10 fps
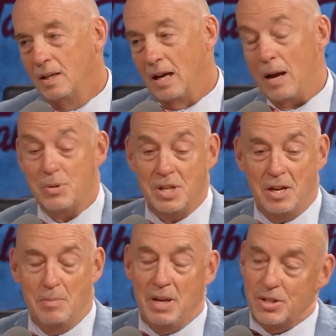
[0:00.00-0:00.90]
I was an
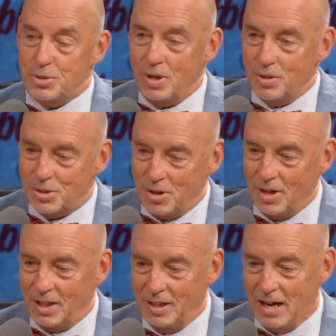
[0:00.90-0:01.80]
administrator
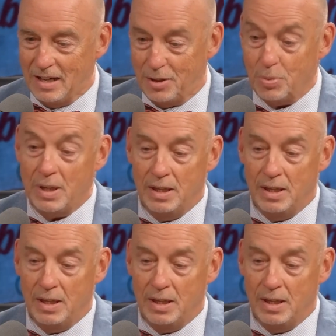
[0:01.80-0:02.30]
starting in '93,